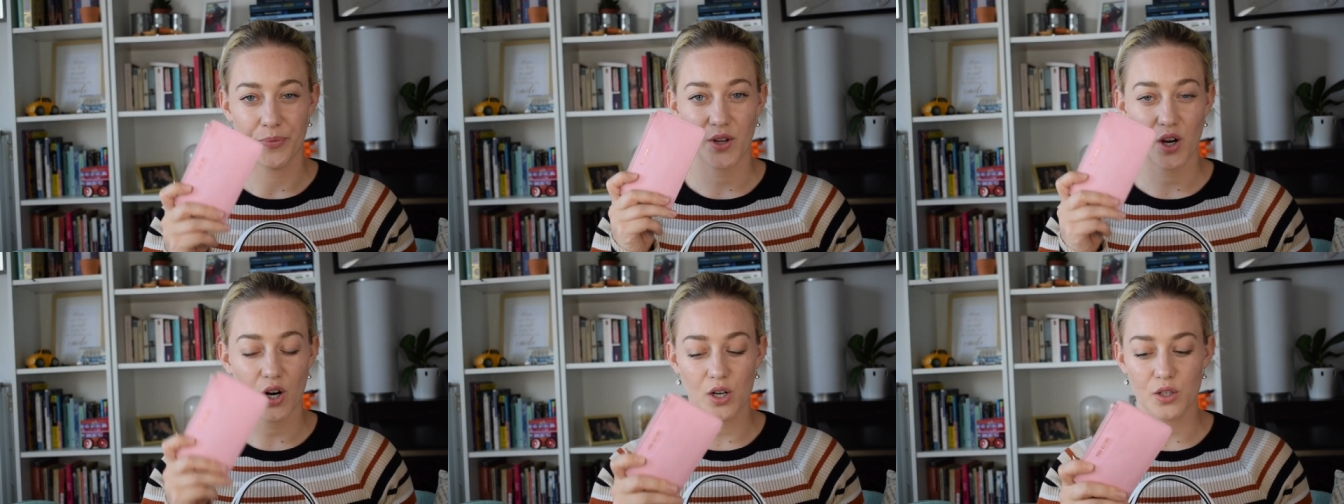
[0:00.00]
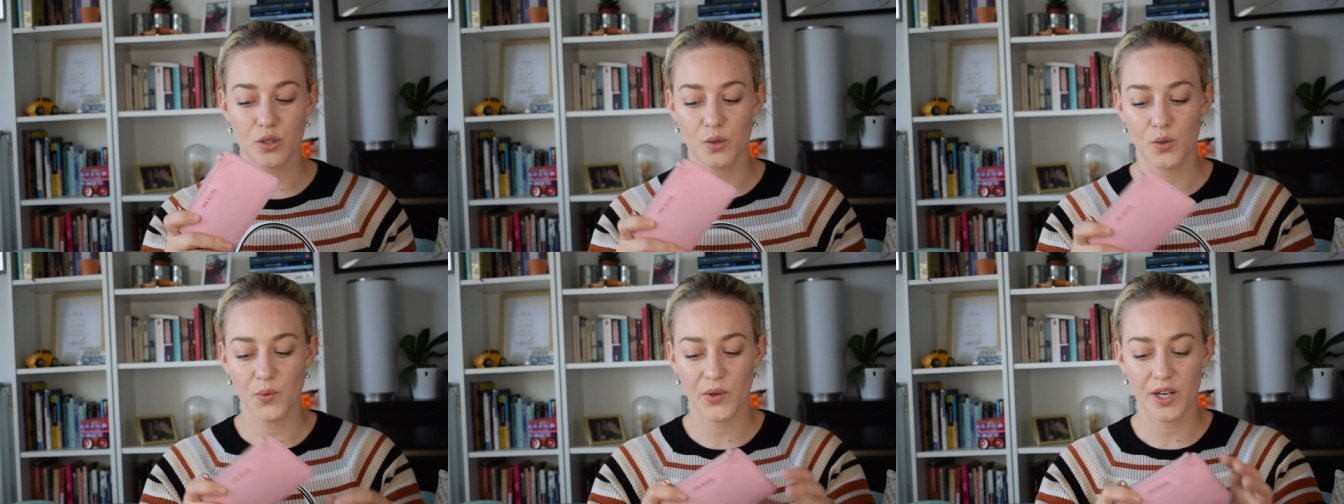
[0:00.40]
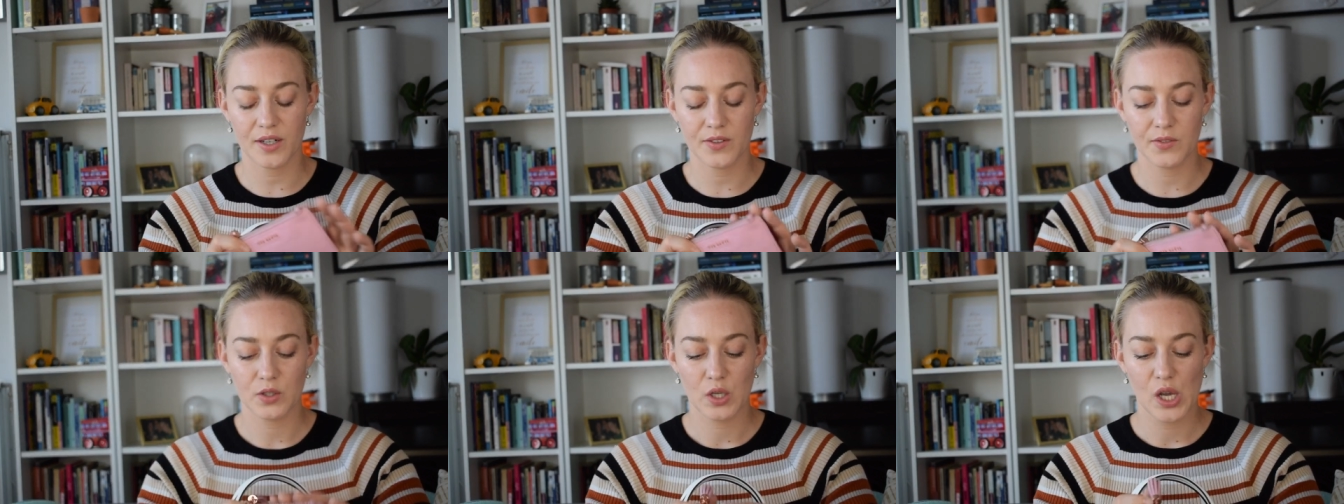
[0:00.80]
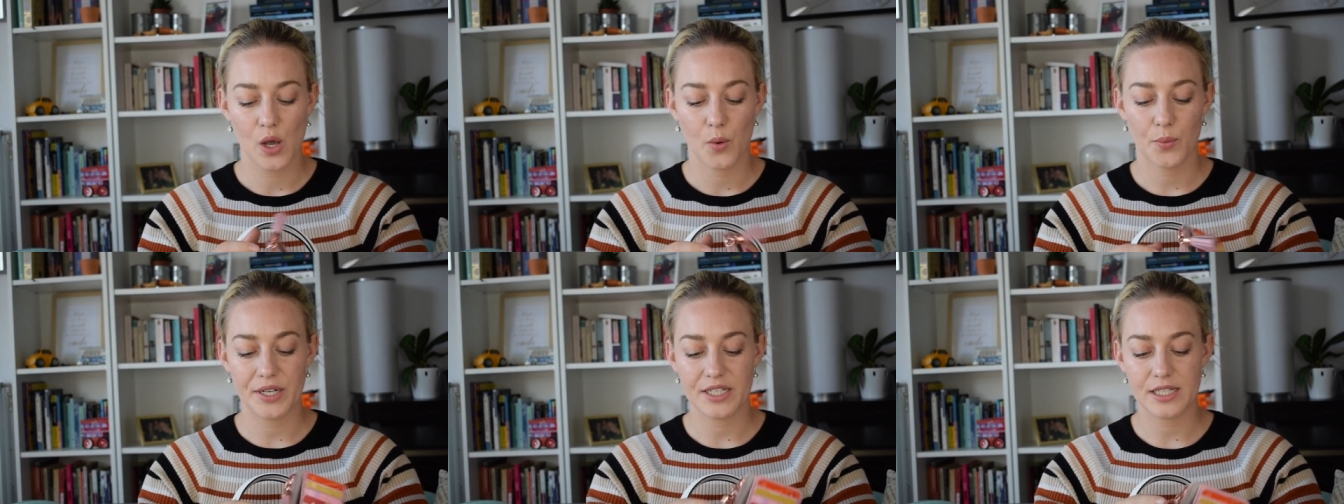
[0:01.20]
card holder,
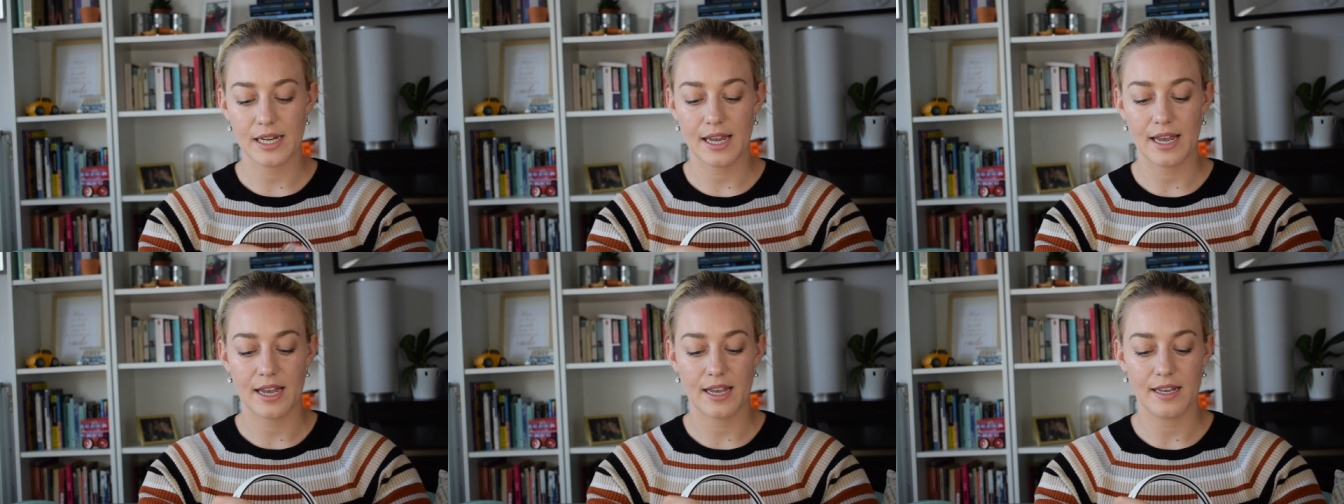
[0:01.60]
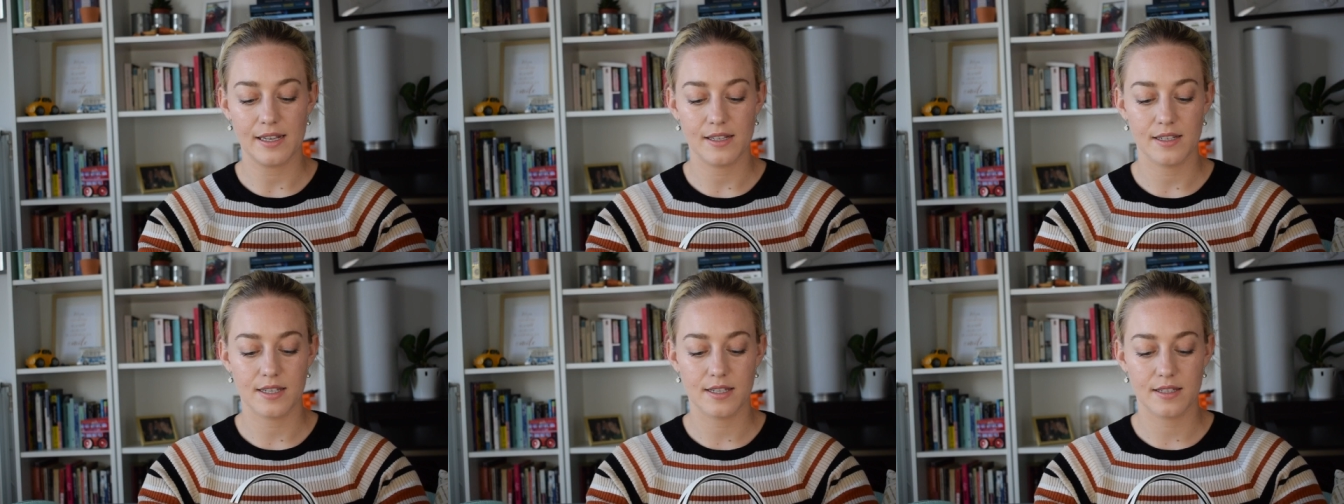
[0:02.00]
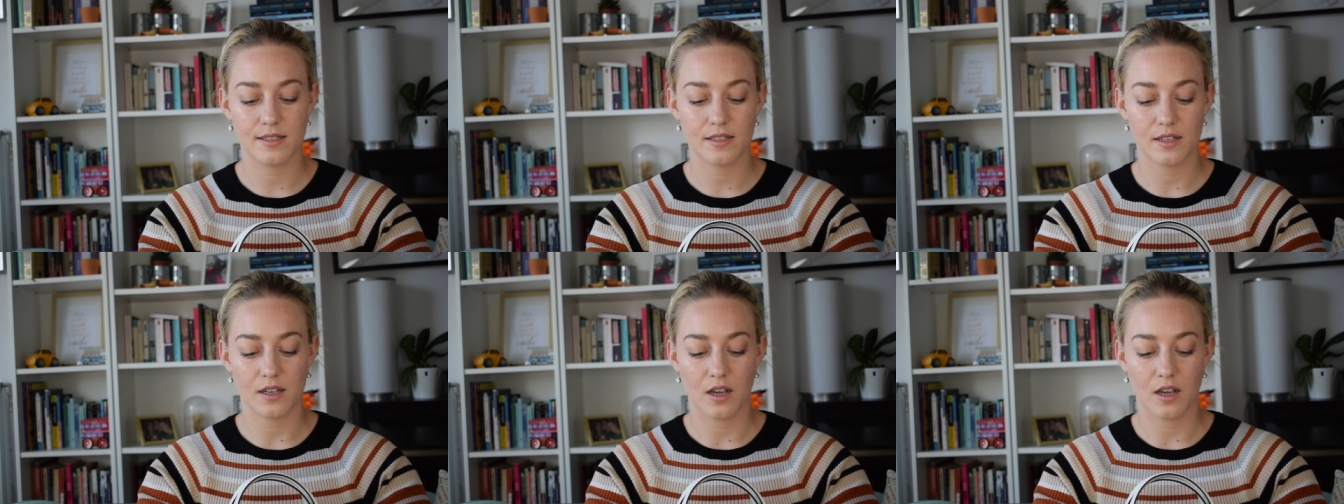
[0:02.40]
which has